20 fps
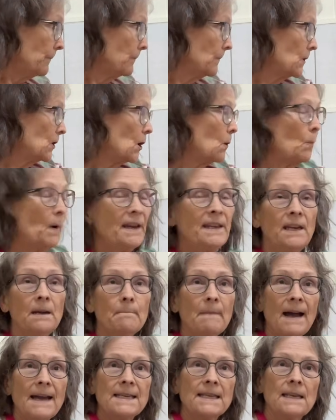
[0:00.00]
So when you're
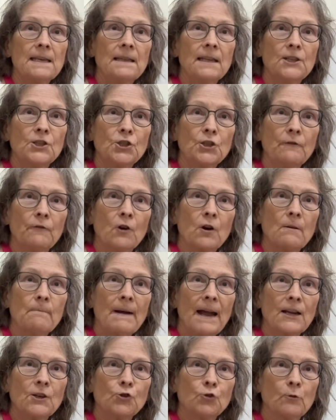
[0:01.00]
making this, you've got to
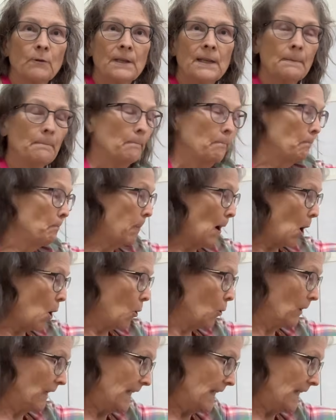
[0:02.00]
make sure your bowl